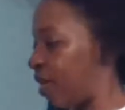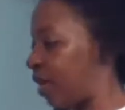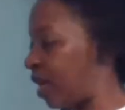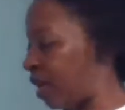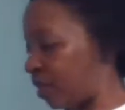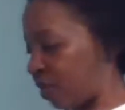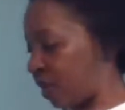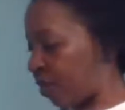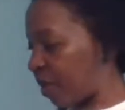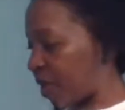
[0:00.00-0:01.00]
Again, you
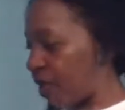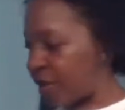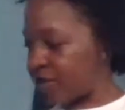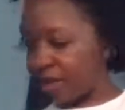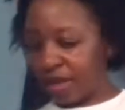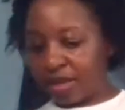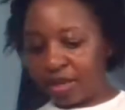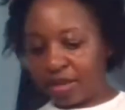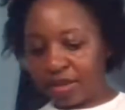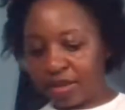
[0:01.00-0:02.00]
can pause
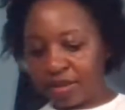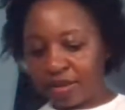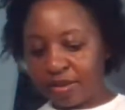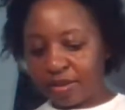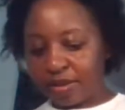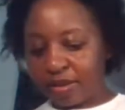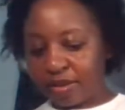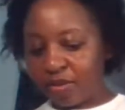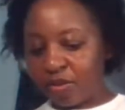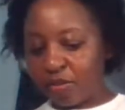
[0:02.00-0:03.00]
any,
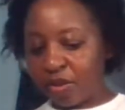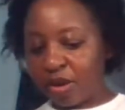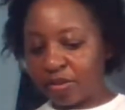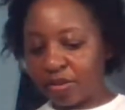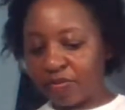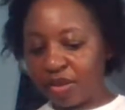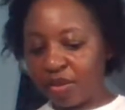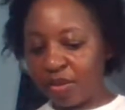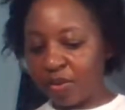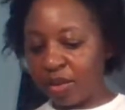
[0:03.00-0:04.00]
you can pause the
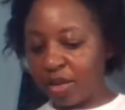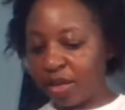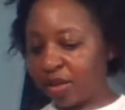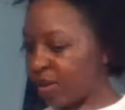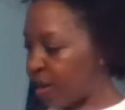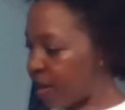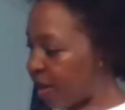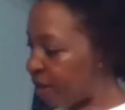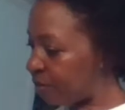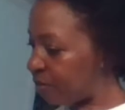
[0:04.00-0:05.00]
video at any
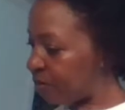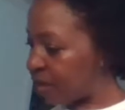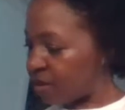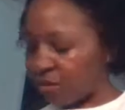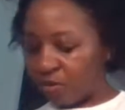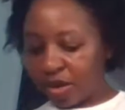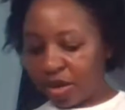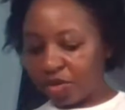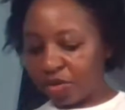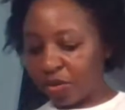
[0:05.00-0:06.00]
time when
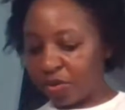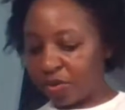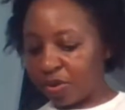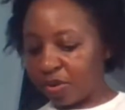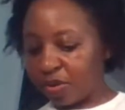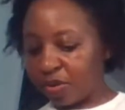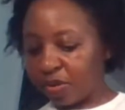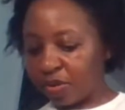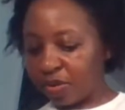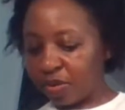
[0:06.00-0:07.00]
I show you the
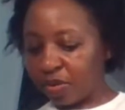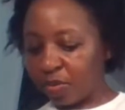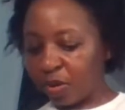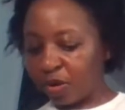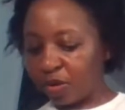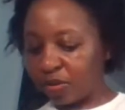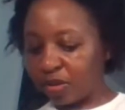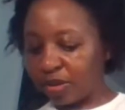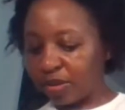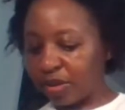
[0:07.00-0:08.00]
the word,
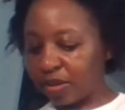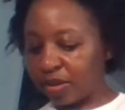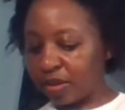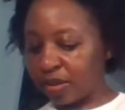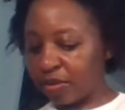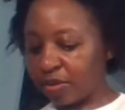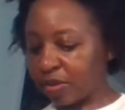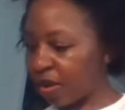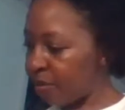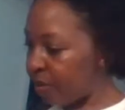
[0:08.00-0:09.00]
the sentence is
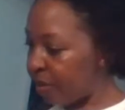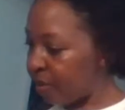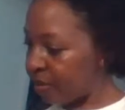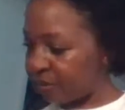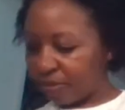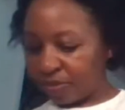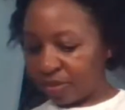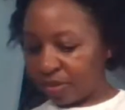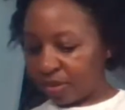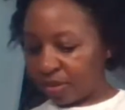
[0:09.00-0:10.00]
close up
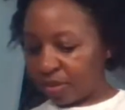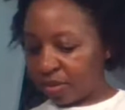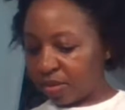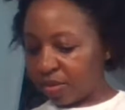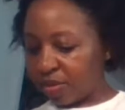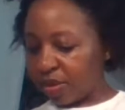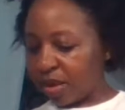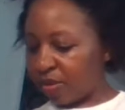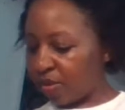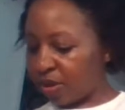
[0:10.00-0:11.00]
so
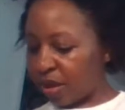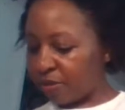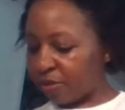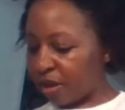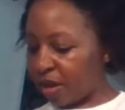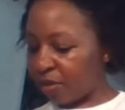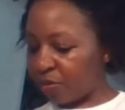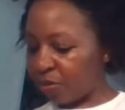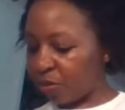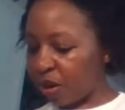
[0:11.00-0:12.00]
that you can have
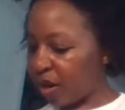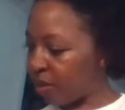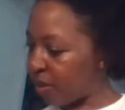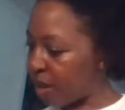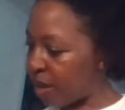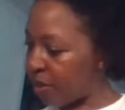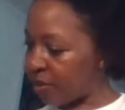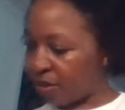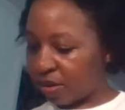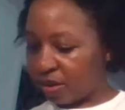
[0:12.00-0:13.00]
time to write
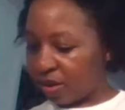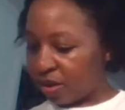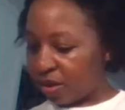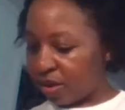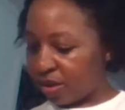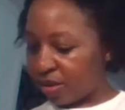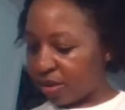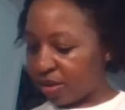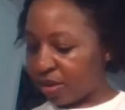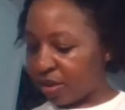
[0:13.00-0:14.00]
down the
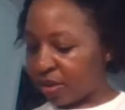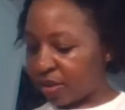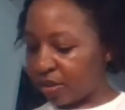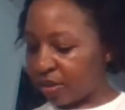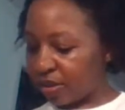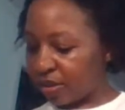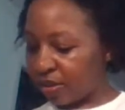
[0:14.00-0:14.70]
sentence